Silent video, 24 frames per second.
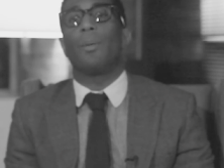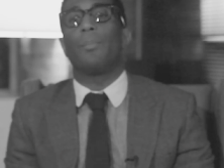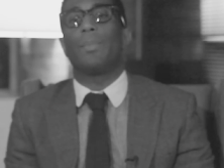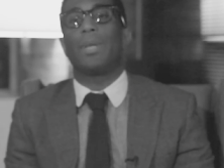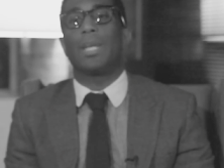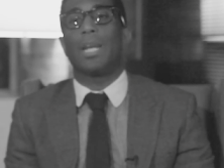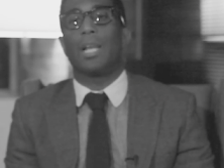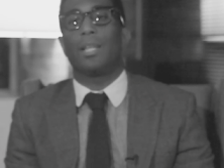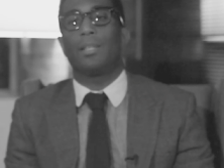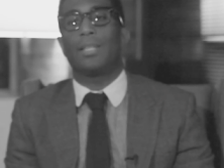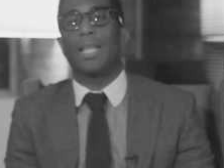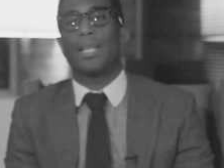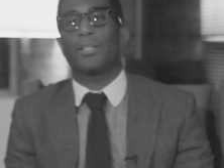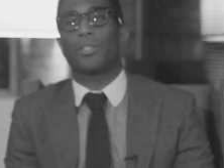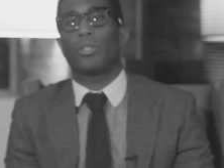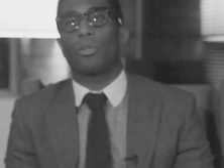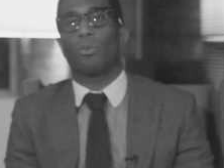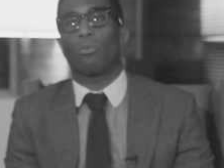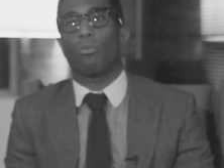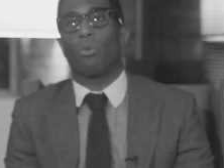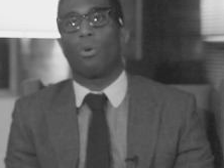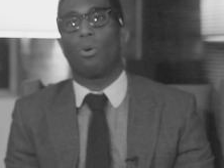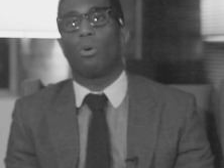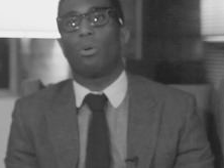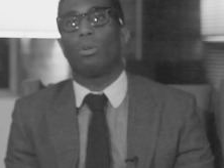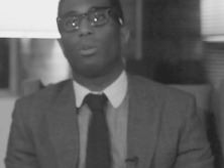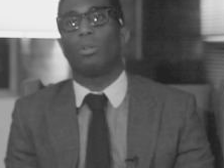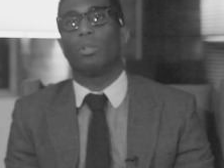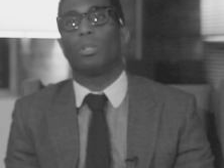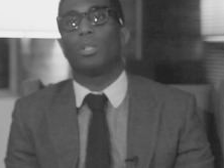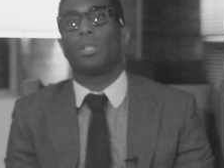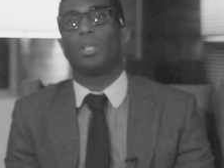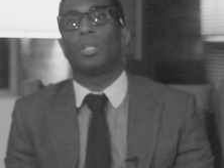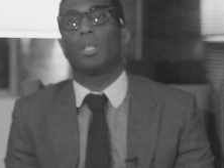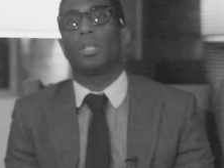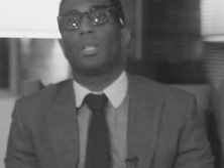in a lesser role
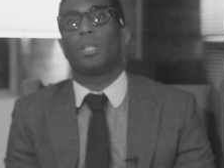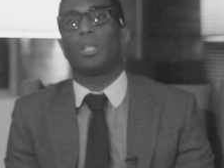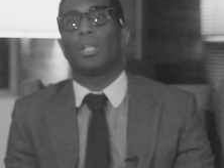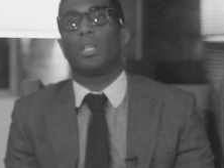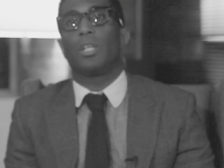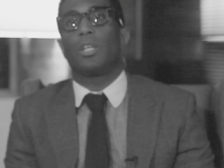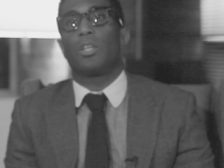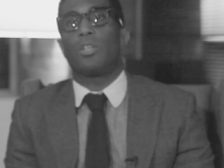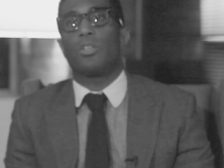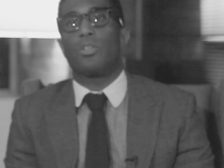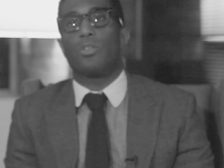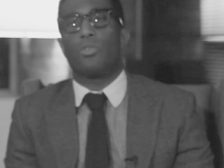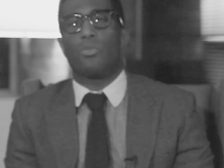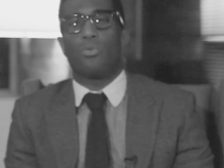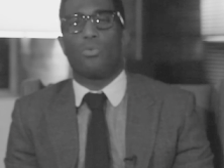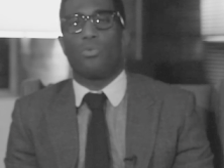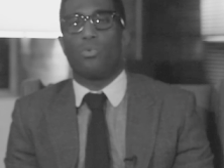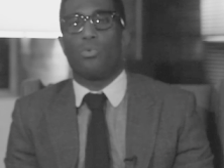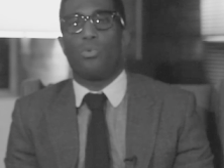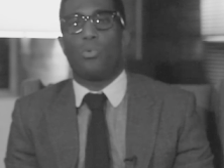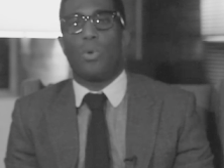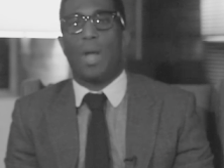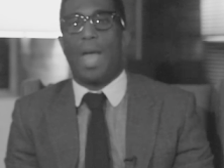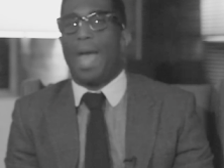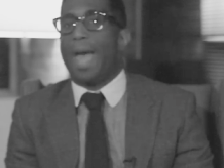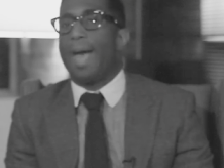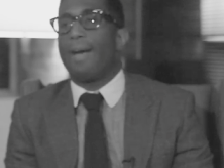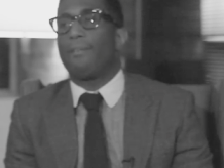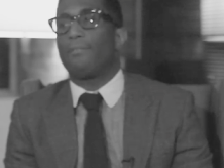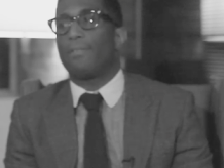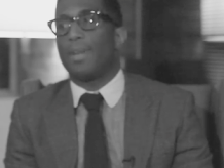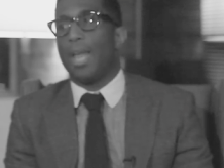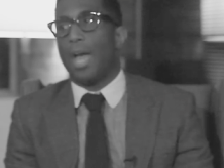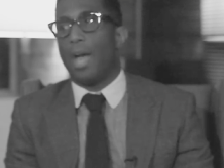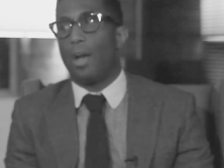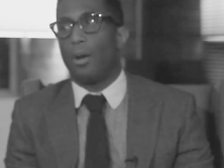you
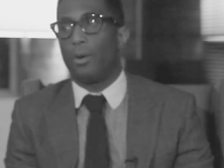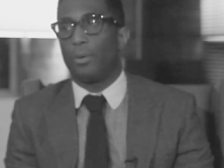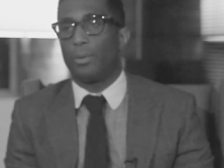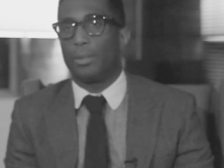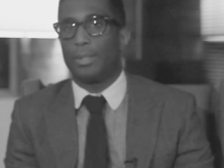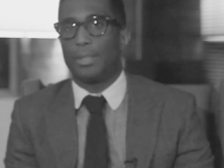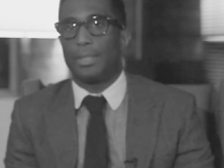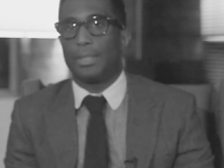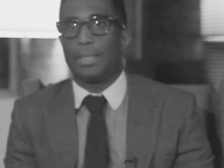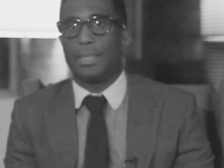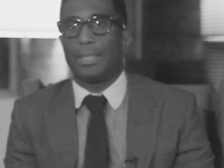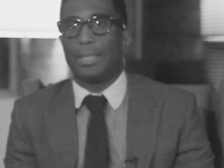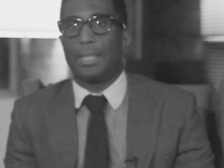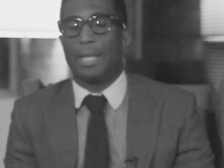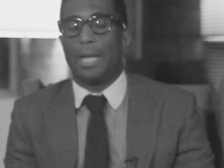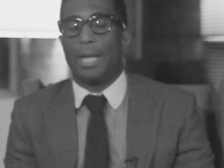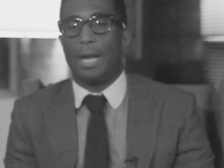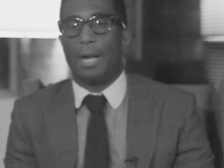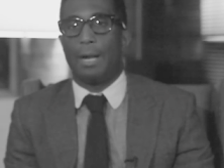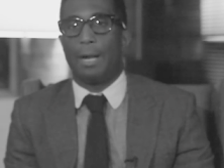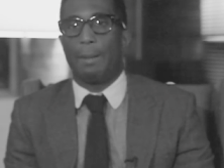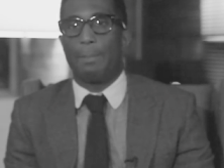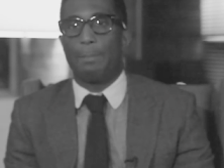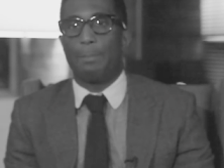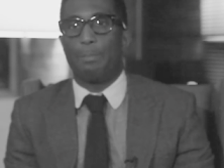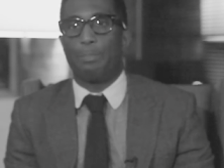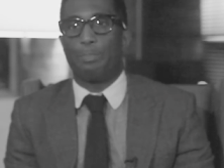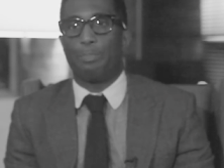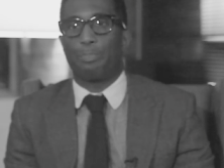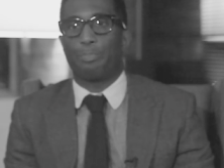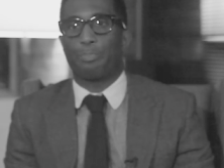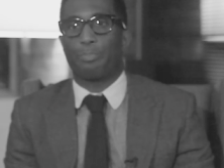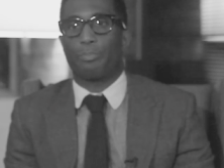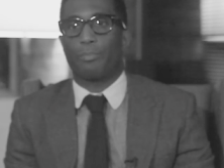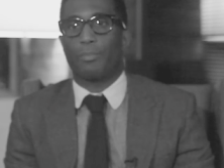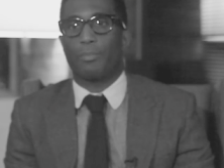have now.
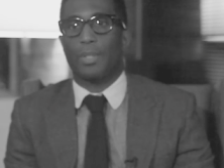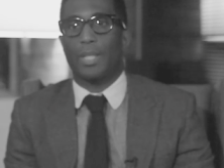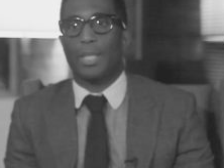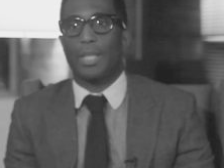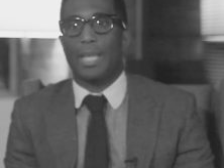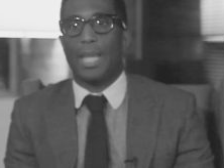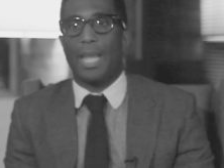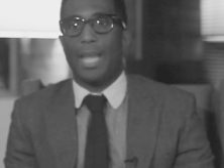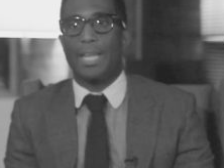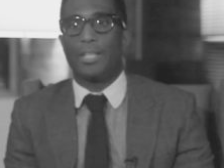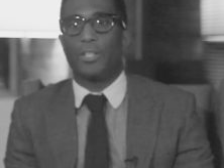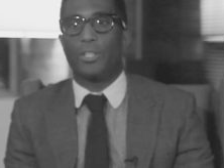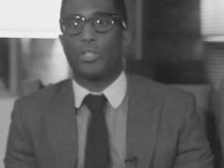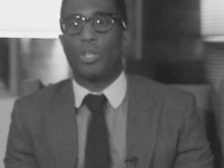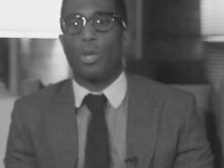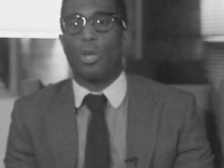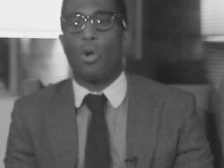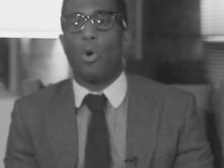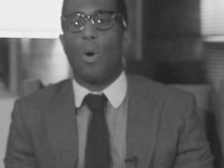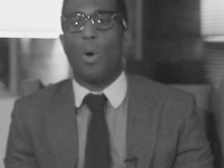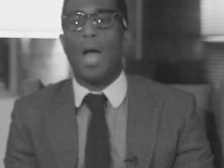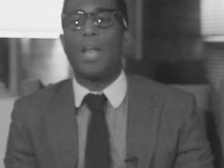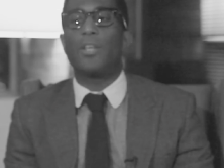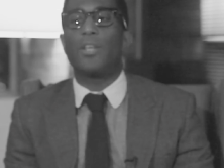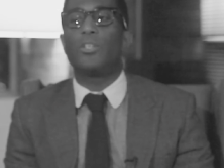And so I